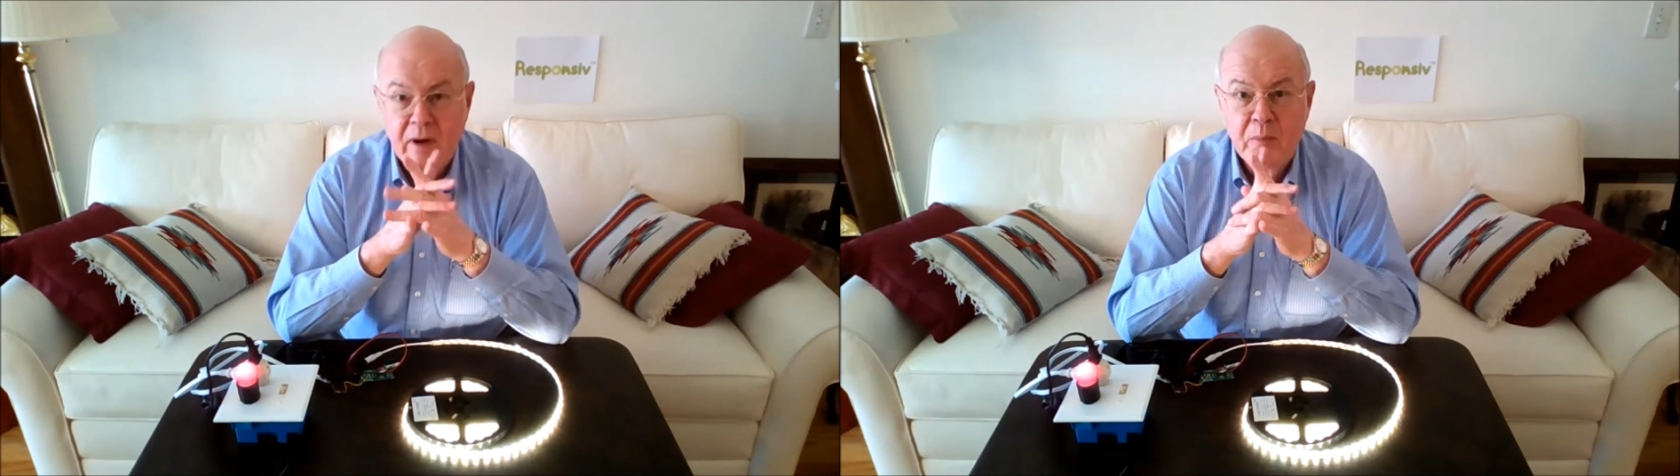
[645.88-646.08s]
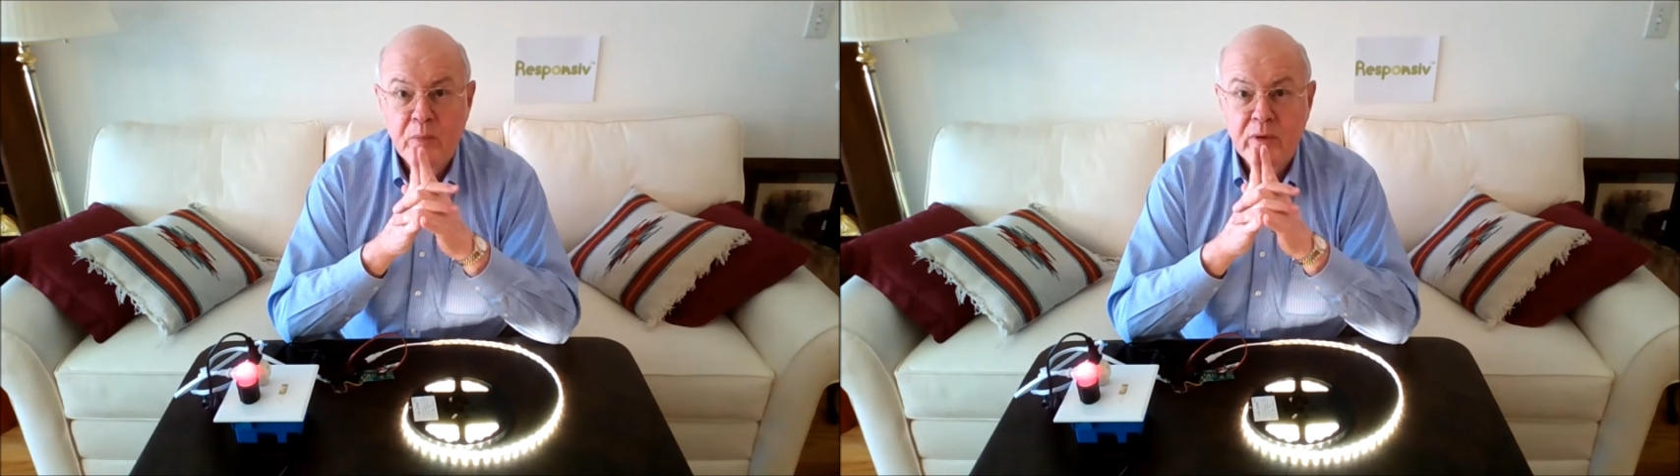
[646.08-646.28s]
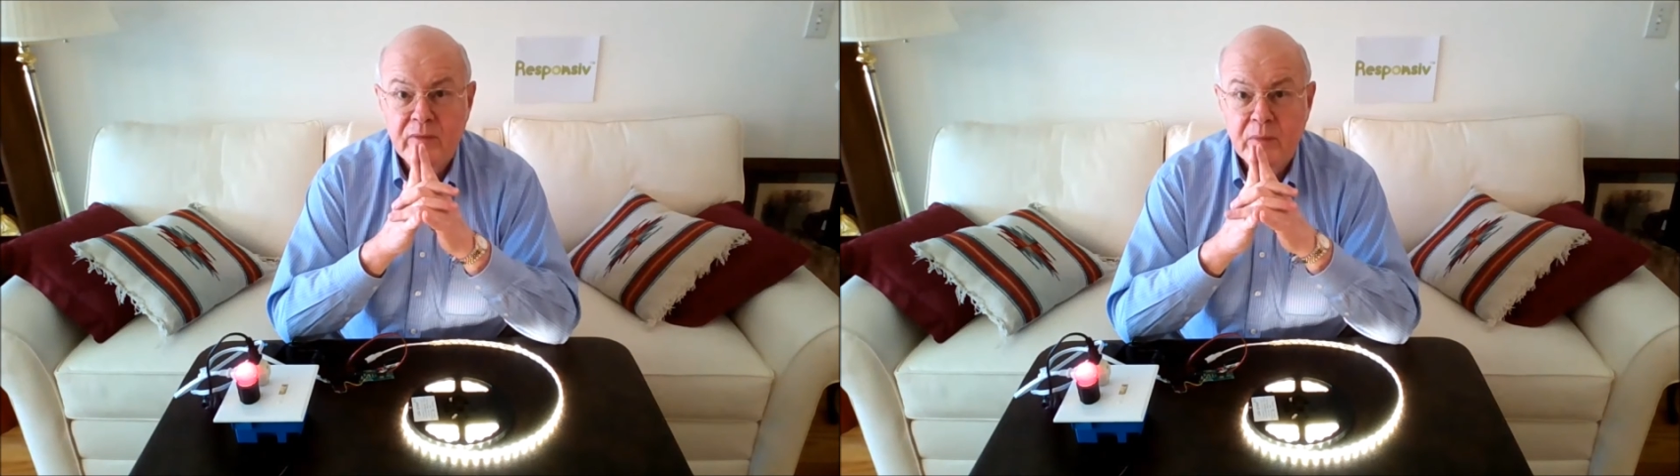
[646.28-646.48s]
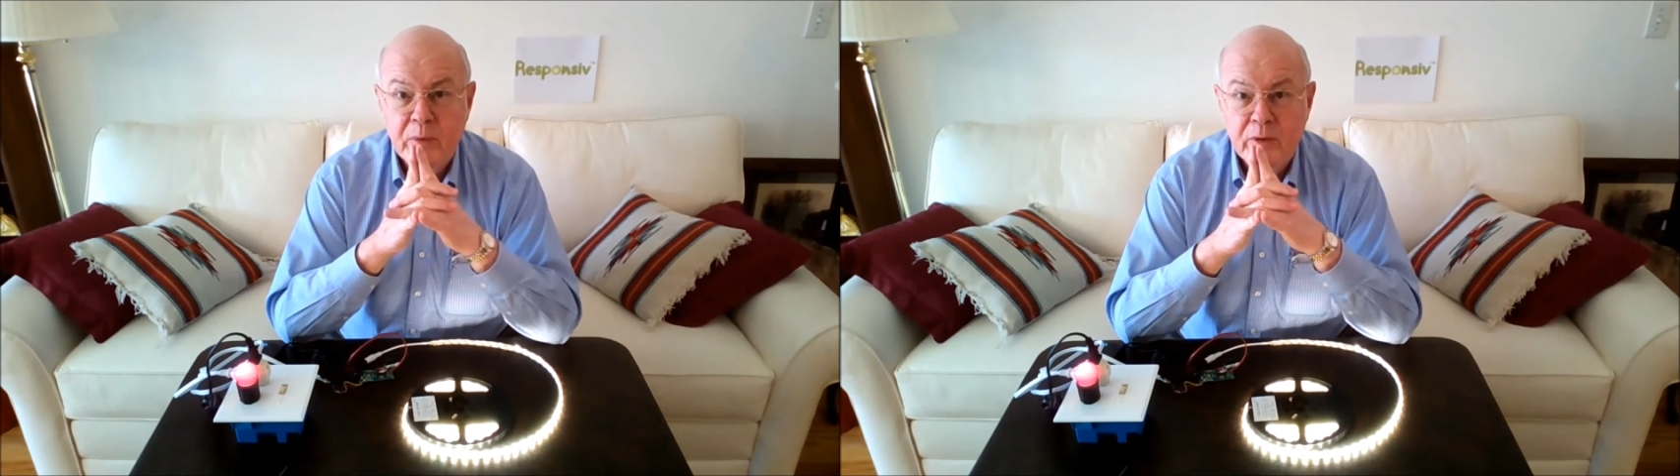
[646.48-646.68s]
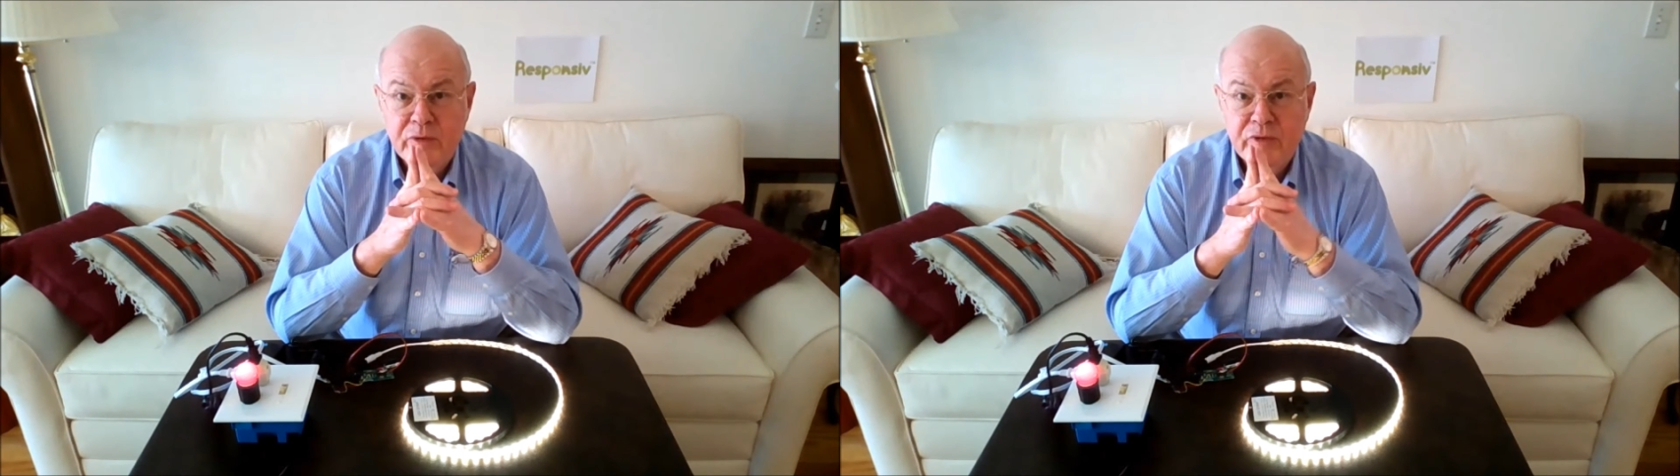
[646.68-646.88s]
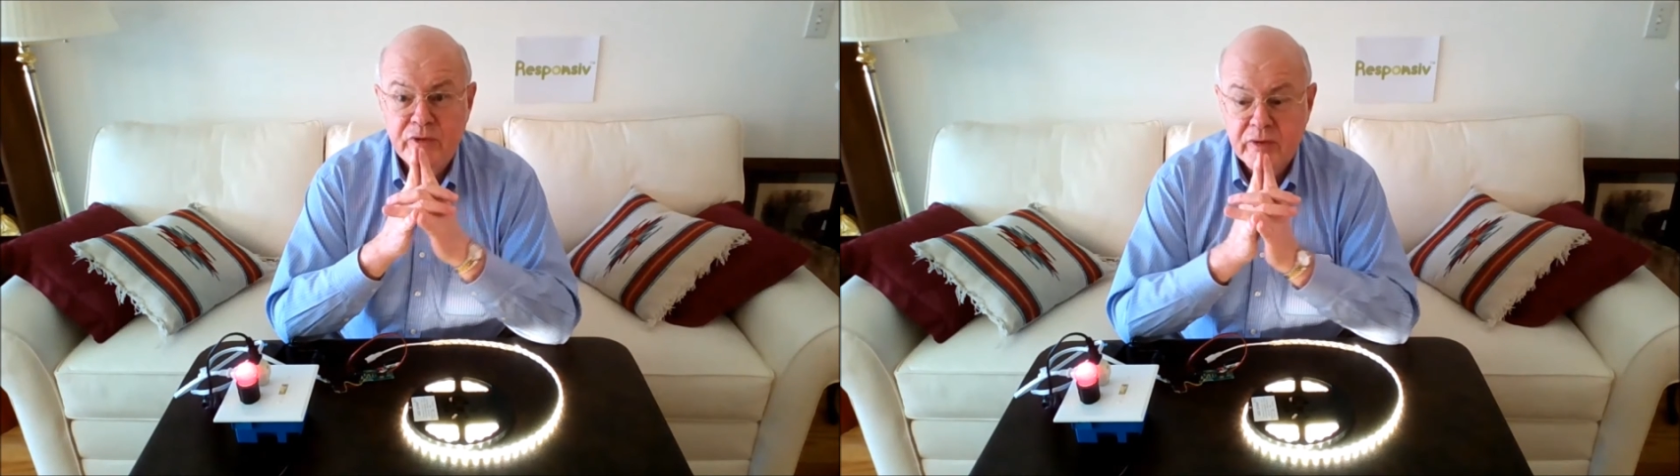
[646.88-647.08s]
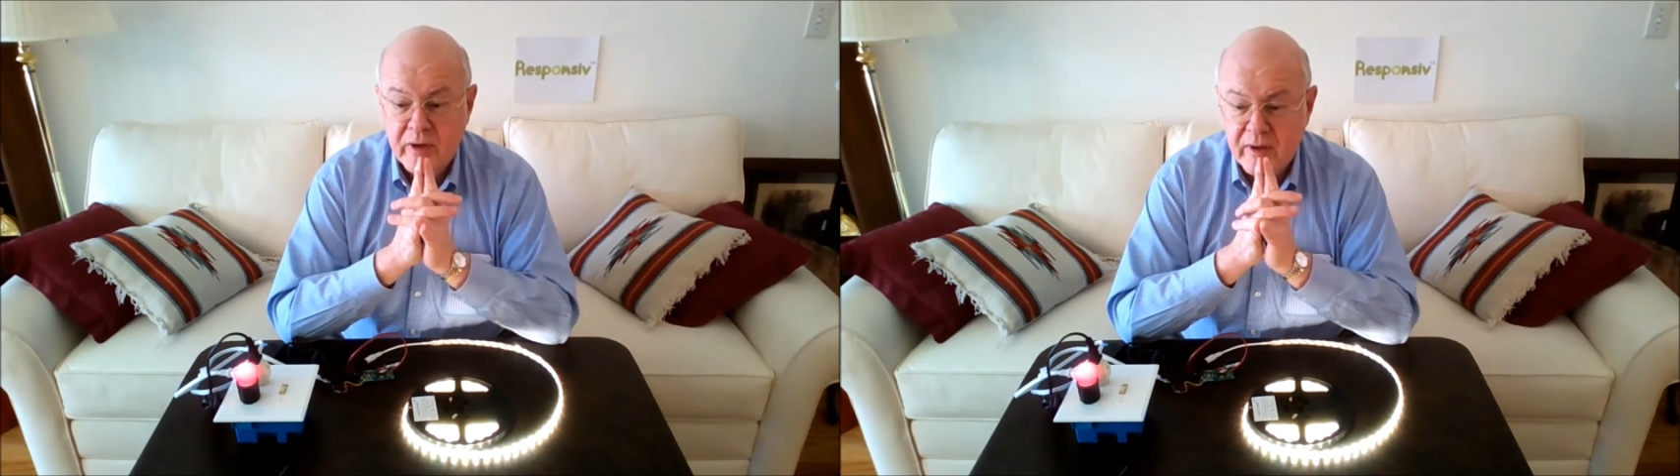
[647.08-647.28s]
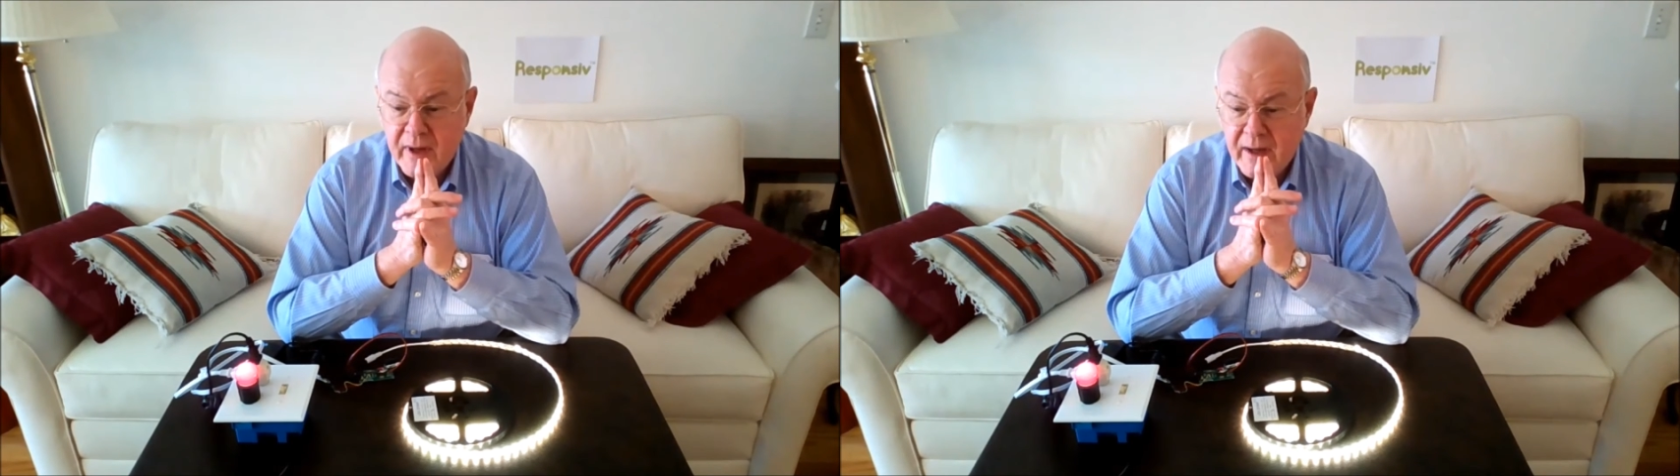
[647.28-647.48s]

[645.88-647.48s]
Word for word: are a number of approaches you can